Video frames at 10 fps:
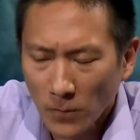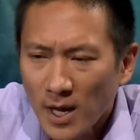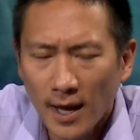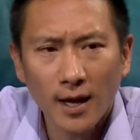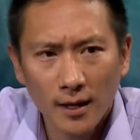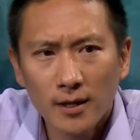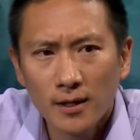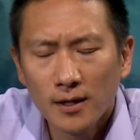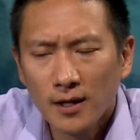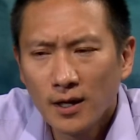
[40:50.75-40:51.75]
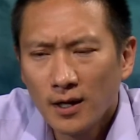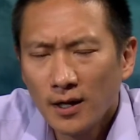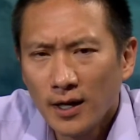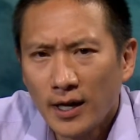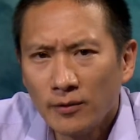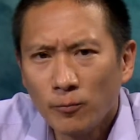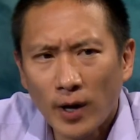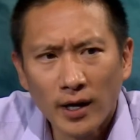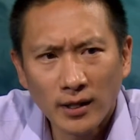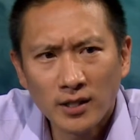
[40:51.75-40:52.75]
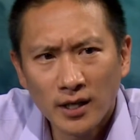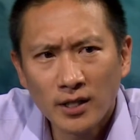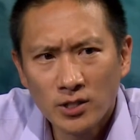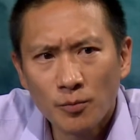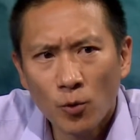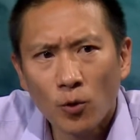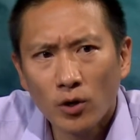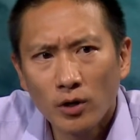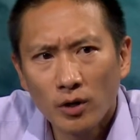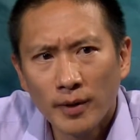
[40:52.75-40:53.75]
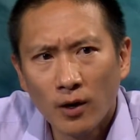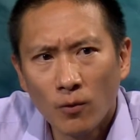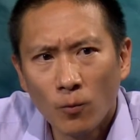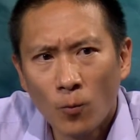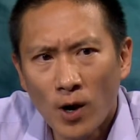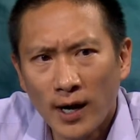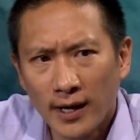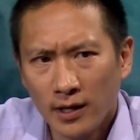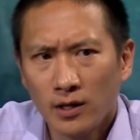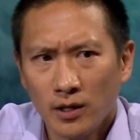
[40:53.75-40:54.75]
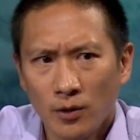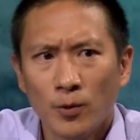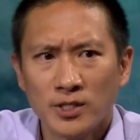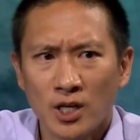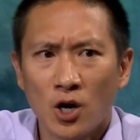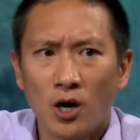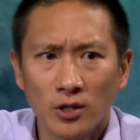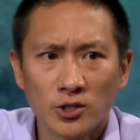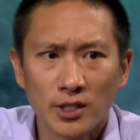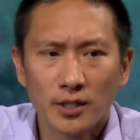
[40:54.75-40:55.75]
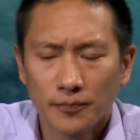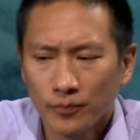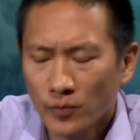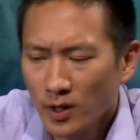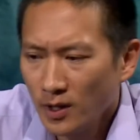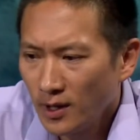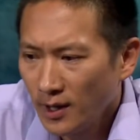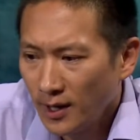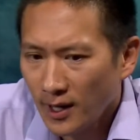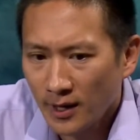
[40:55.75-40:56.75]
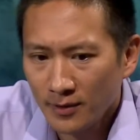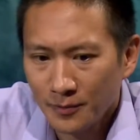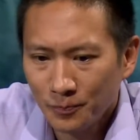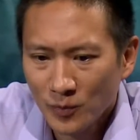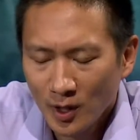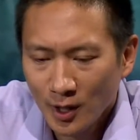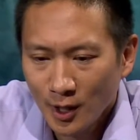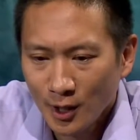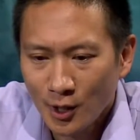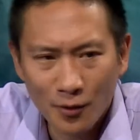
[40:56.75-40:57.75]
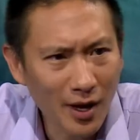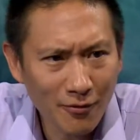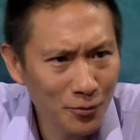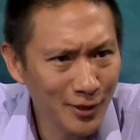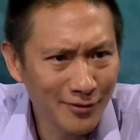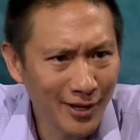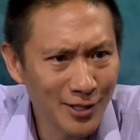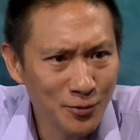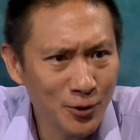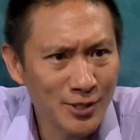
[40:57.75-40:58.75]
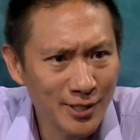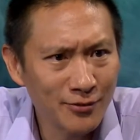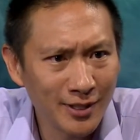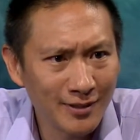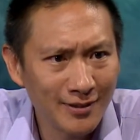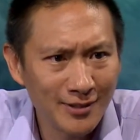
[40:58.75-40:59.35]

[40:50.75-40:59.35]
Yeah. And I, I dug into more about why it was ecology. And, you know, everyone defines words different.